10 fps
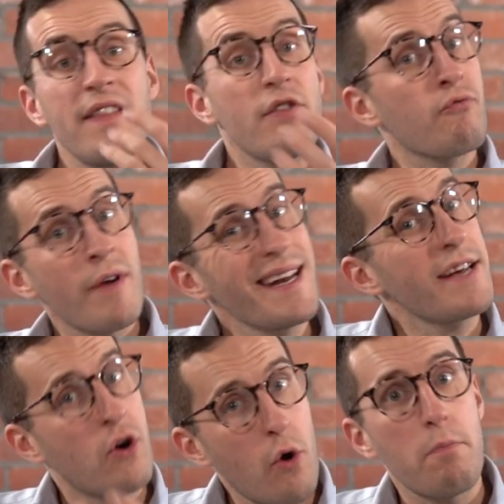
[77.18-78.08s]
then the really
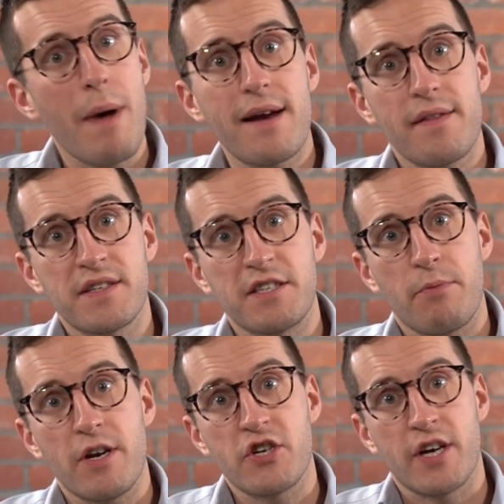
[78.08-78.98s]
cool part of this
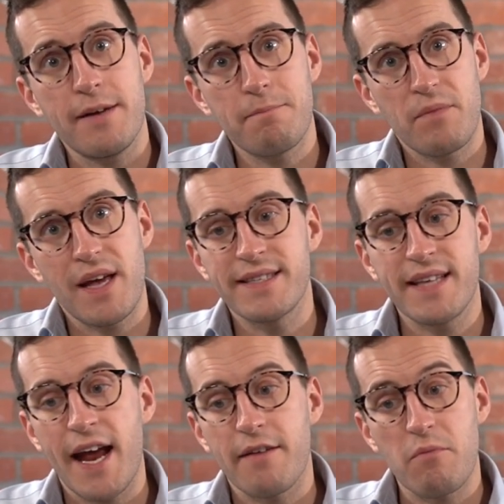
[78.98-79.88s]
spreadsheet is
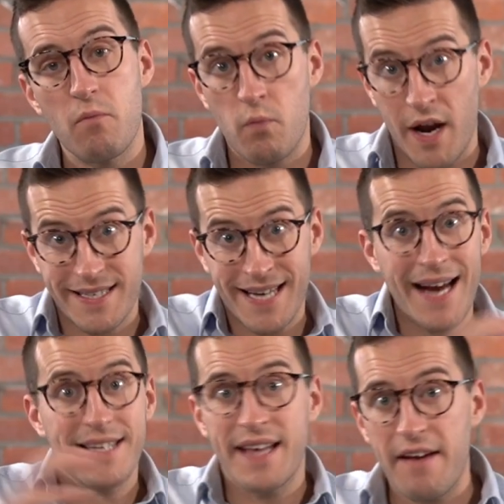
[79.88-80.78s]
that it
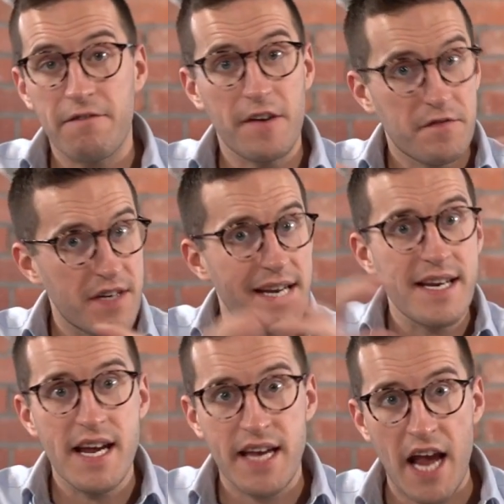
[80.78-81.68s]
takes that
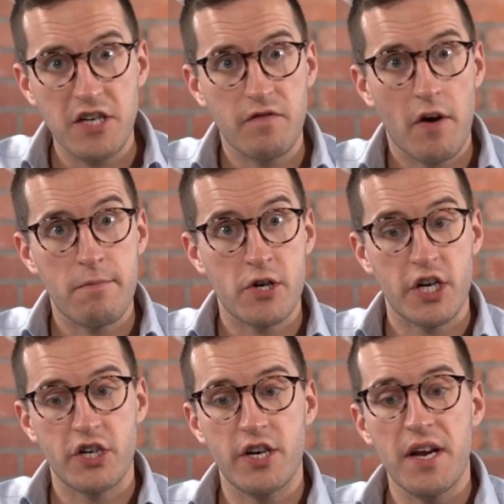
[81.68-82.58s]
15-year cash flow
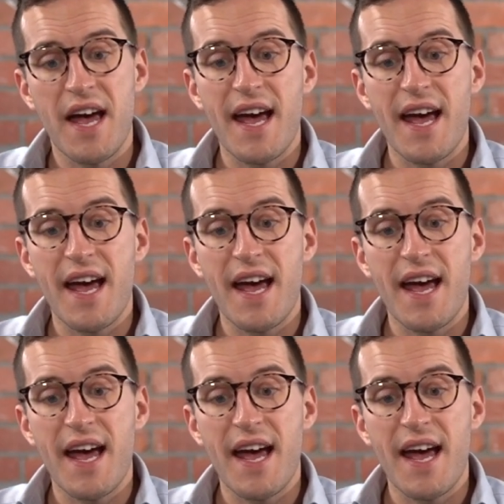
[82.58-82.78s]
projection